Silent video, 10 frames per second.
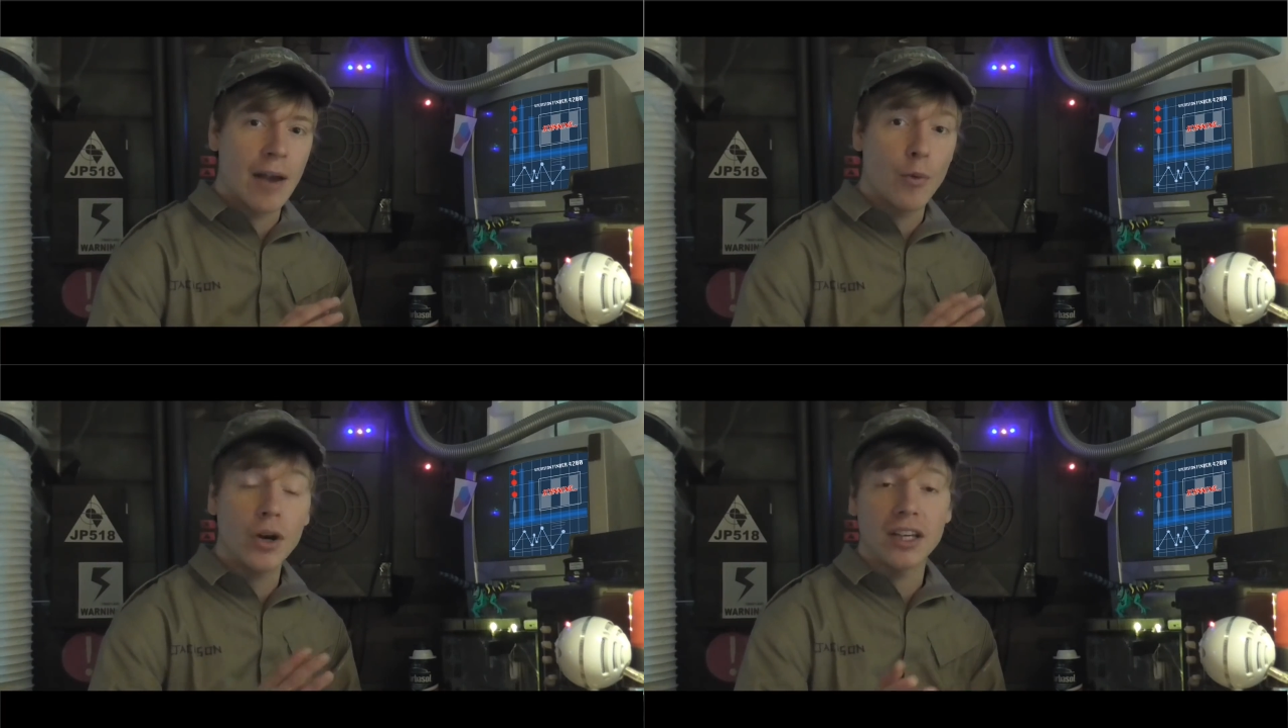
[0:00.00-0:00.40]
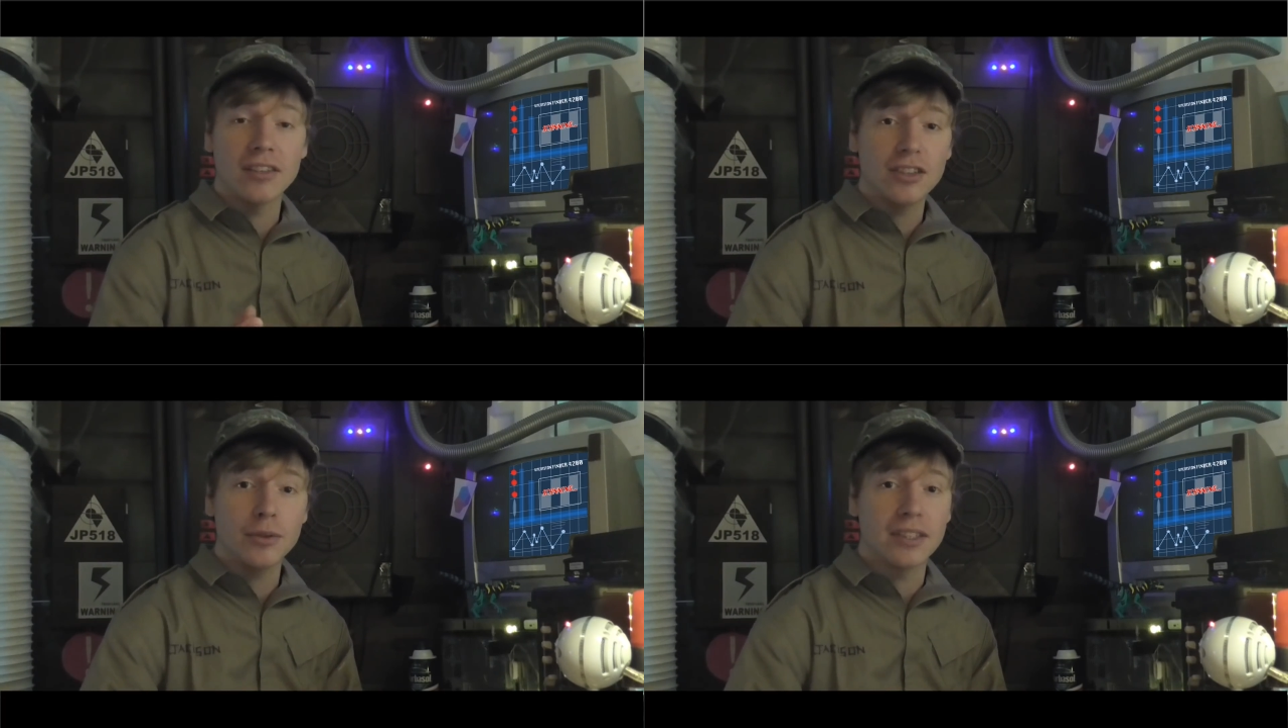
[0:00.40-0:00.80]
and what it
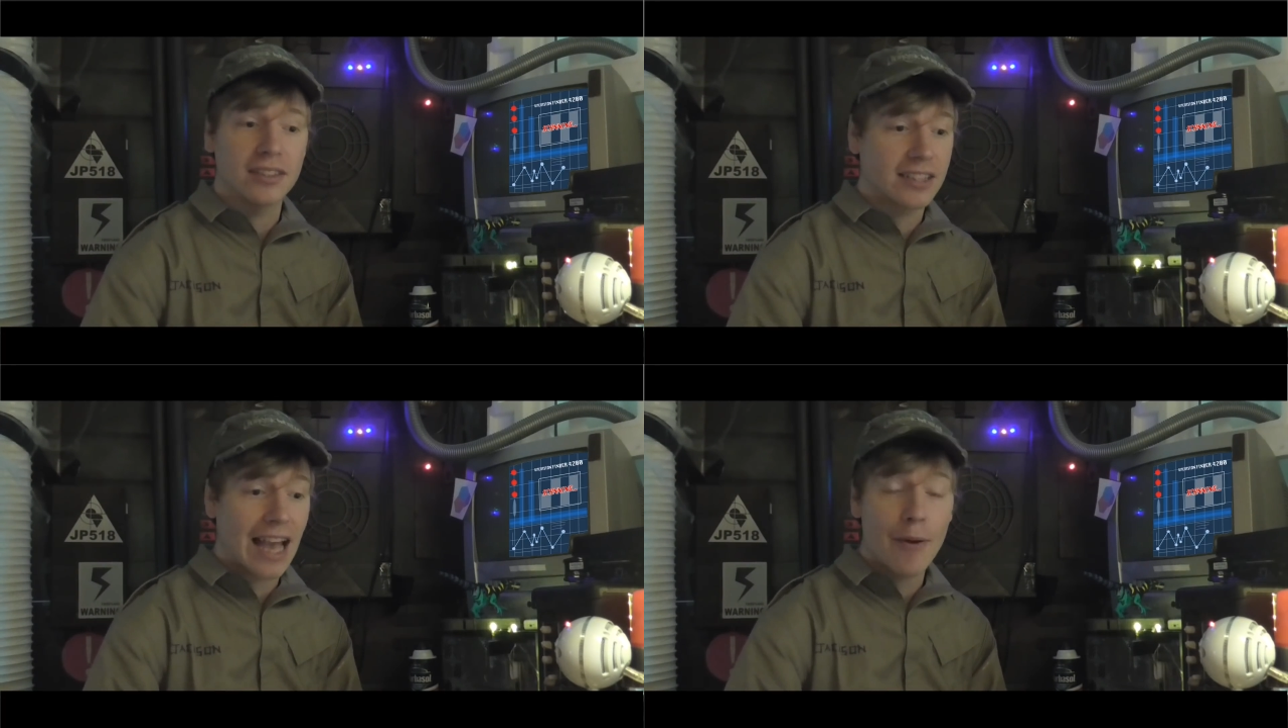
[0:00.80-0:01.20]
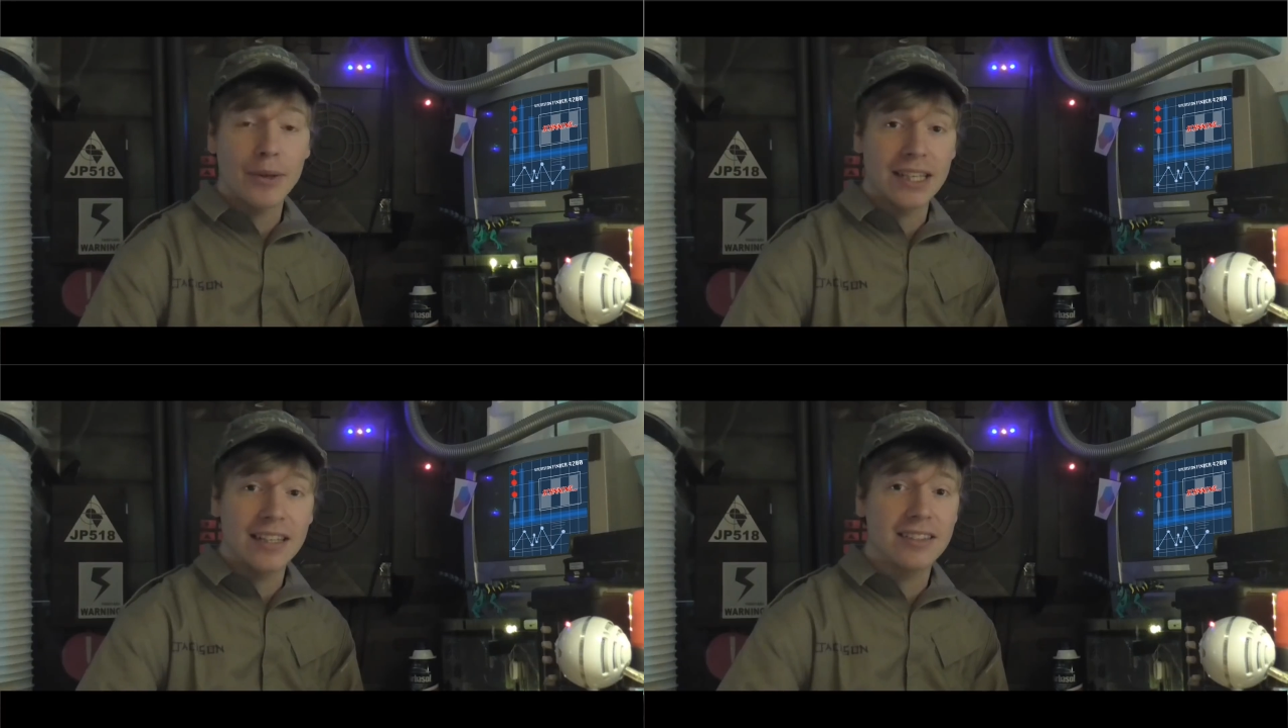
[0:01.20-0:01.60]
can do is
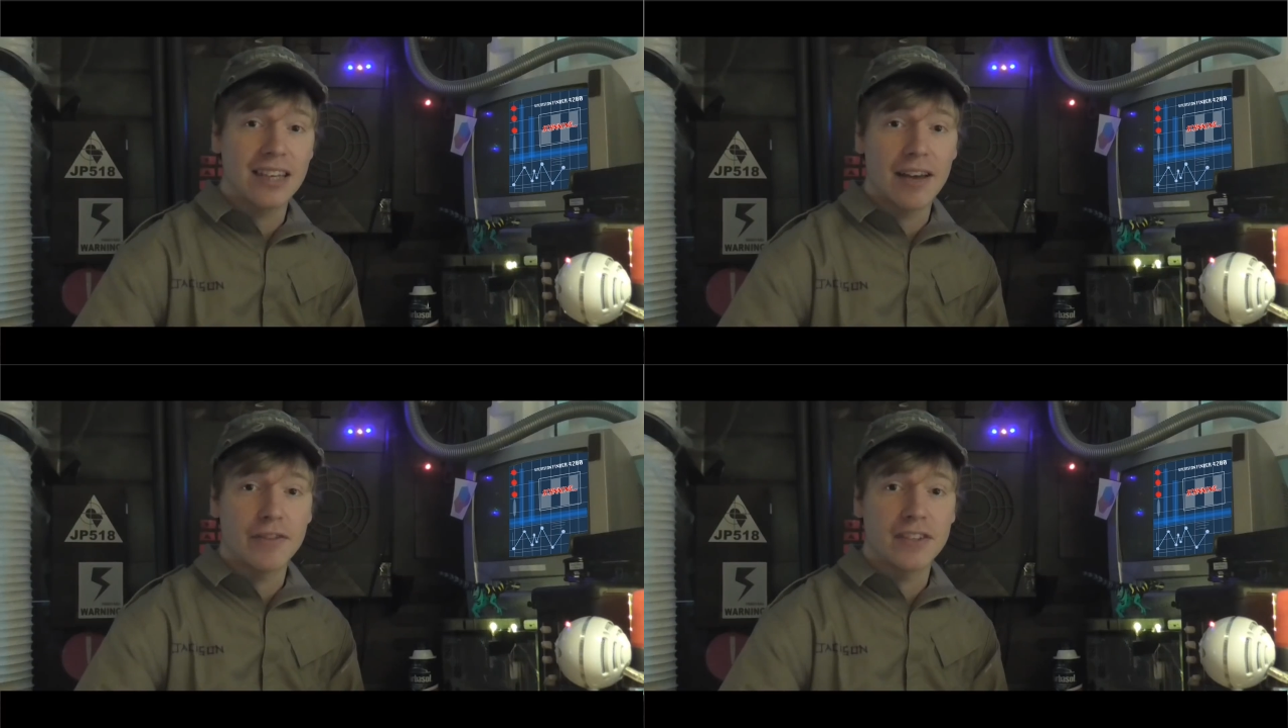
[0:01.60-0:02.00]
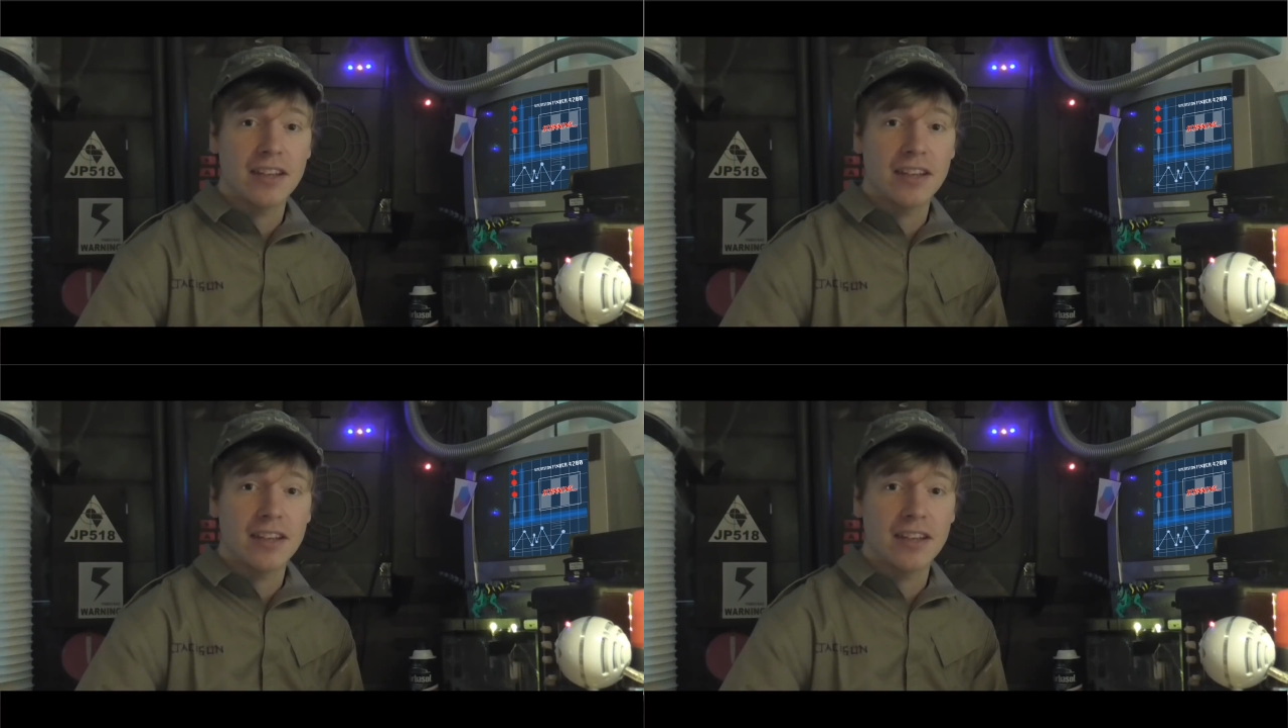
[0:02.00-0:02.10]
scour the internet for